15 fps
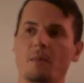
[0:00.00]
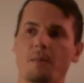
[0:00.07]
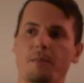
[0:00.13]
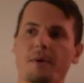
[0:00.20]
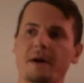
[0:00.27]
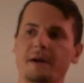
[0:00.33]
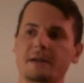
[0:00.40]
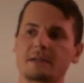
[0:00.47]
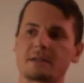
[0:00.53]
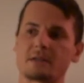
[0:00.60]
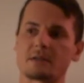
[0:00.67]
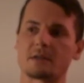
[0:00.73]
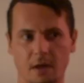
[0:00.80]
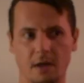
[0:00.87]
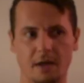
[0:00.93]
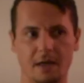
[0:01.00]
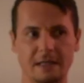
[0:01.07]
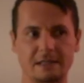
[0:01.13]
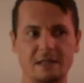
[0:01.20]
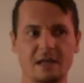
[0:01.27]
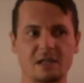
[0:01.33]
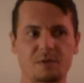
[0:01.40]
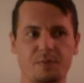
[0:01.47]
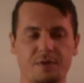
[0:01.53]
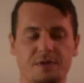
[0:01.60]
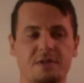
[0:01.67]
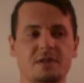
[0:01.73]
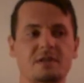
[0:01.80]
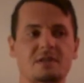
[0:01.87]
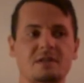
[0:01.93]
but it takes
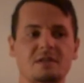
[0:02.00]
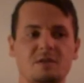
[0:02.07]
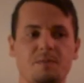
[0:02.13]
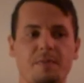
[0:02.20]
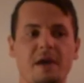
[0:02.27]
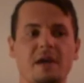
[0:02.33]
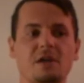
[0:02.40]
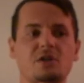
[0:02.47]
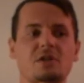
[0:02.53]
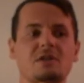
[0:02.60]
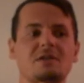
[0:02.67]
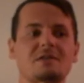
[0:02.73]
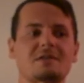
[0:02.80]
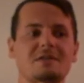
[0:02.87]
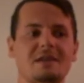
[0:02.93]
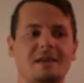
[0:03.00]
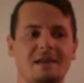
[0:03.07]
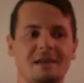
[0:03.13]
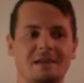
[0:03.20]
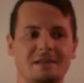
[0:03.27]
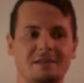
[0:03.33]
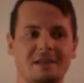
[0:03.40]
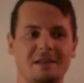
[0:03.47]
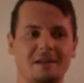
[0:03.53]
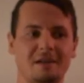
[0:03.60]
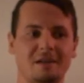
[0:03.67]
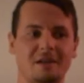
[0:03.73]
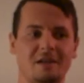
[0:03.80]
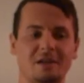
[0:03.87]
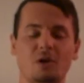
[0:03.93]
persistence, patience, and
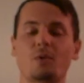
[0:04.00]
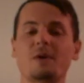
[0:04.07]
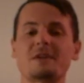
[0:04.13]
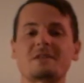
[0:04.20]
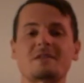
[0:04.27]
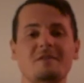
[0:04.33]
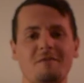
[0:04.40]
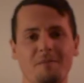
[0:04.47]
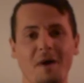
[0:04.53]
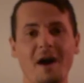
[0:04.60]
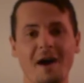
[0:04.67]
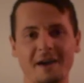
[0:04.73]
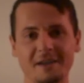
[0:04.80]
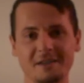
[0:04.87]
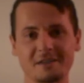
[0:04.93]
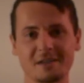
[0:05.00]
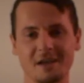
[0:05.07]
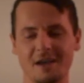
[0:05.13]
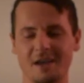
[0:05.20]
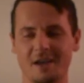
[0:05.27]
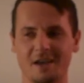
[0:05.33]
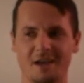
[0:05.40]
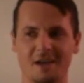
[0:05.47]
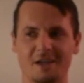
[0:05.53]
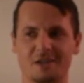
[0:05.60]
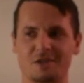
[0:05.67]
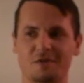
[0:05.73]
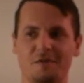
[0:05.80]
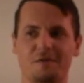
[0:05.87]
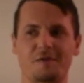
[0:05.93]
an inquisitive mind
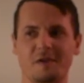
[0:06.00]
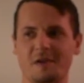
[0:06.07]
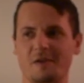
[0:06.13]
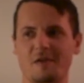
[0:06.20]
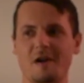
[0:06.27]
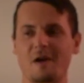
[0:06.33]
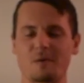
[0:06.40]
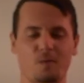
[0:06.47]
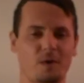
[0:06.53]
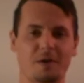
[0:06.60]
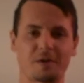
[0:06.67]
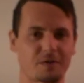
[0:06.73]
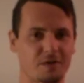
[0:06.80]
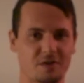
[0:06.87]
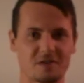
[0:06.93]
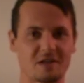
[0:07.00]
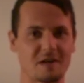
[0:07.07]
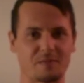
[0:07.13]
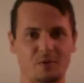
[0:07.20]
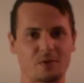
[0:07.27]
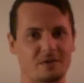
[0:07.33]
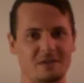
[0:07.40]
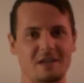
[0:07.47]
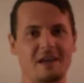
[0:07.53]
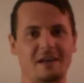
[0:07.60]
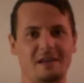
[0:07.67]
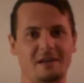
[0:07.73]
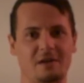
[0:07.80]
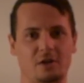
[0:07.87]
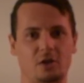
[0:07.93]
to figure out whether the steps you're
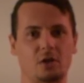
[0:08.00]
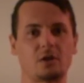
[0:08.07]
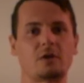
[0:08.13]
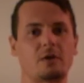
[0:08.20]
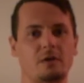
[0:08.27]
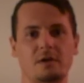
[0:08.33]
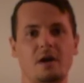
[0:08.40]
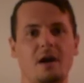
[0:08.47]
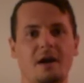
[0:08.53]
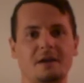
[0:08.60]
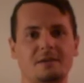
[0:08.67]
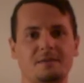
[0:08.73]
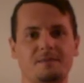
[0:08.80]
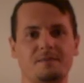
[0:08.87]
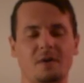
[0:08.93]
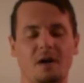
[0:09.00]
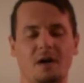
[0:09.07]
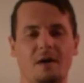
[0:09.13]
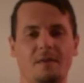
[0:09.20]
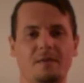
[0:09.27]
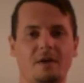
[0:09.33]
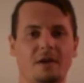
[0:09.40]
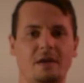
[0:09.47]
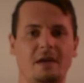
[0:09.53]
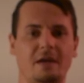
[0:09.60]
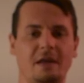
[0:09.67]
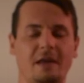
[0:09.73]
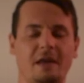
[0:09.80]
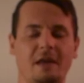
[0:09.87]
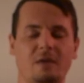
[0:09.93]
taking are good or not,
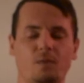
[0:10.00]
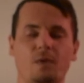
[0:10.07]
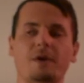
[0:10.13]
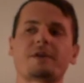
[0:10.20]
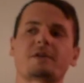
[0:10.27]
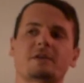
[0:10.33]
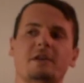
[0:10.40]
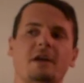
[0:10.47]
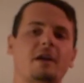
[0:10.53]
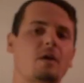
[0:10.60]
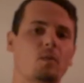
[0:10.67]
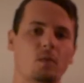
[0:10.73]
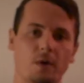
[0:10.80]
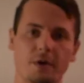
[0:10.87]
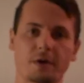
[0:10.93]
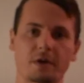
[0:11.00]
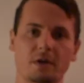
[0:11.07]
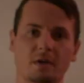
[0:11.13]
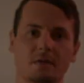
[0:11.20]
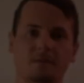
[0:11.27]
and whether they're gonna work.